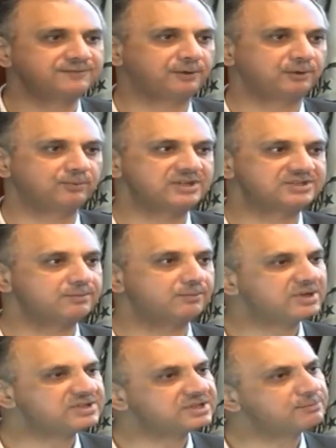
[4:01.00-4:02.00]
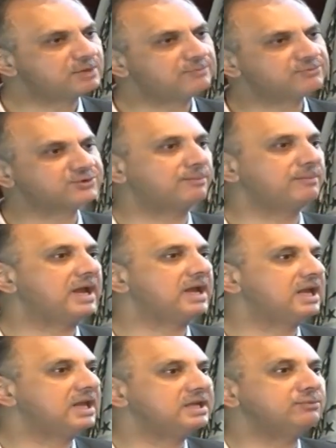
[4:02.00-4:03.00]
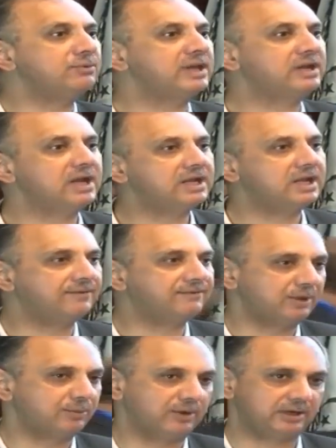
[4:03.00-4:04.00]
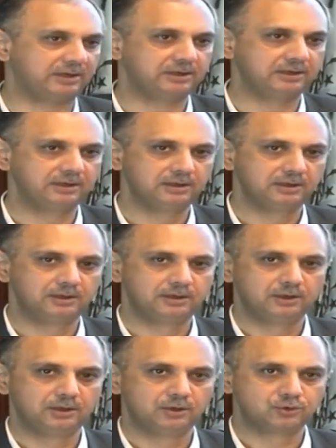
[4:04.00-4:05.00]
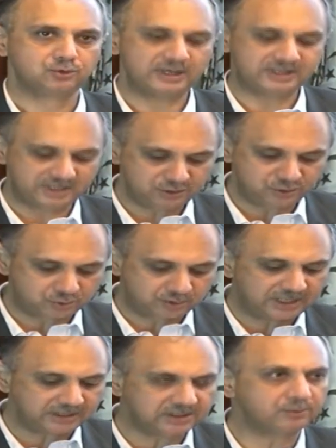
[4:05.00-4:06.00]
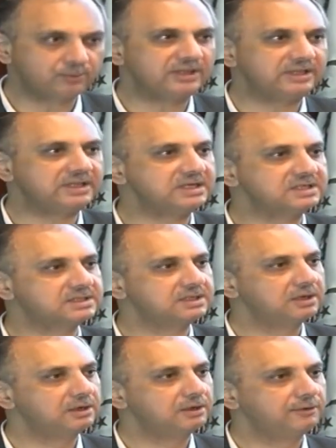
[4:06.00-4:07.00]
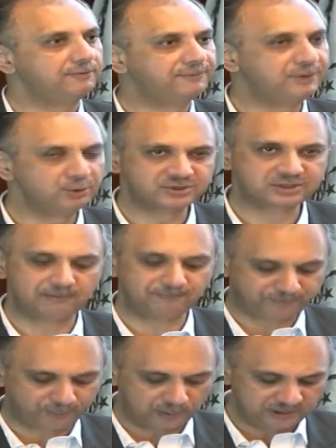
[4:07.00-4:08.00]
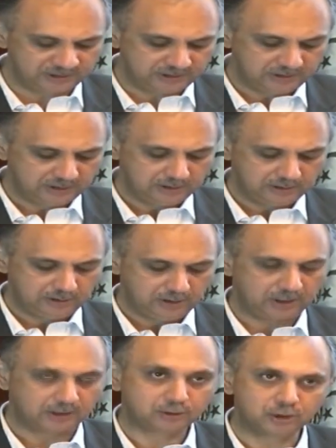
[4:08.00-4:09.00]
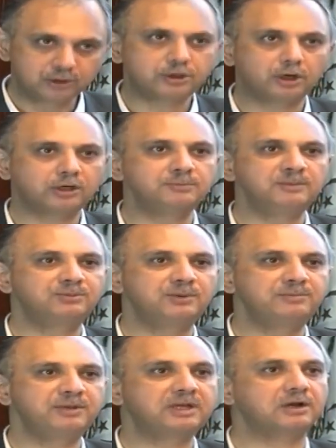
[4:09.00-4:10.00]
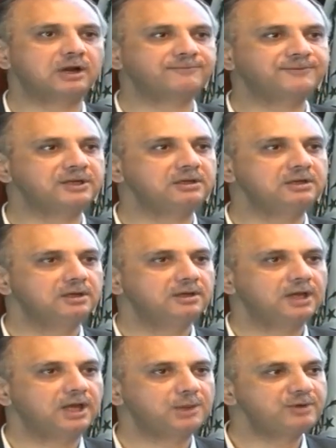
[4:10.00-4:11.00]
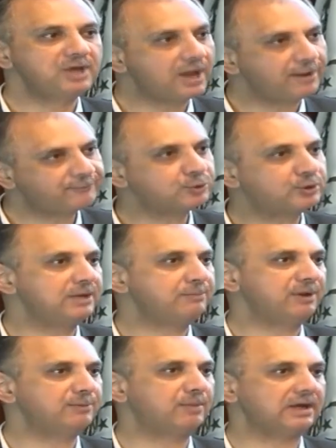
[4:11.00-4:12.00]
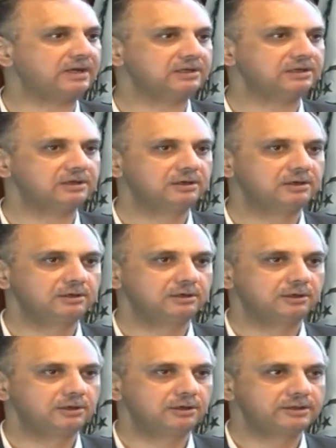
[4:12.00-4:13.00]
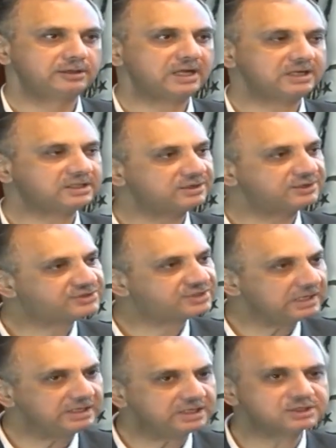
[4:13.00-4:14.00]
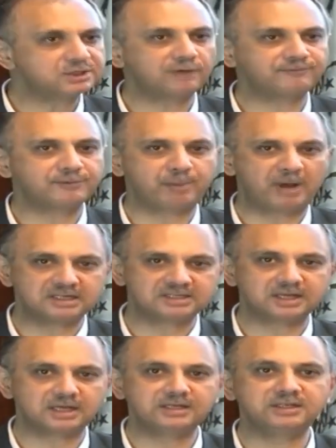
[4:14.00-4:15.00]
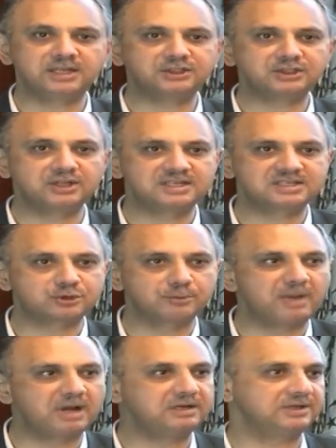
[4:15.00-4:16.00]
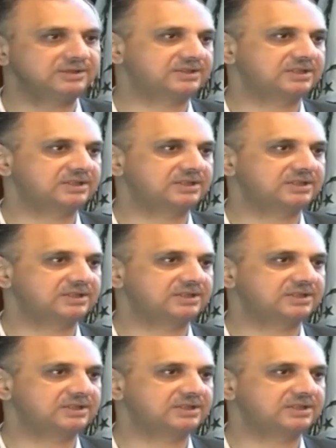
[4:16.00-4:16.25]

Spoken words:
on wisdom. Wisdom comes from anywhere and everywhere. So I think together when these views come forward, a good document will be crafted, and we have to keep in mind that the resilience of the Pakistani nation is tremendous.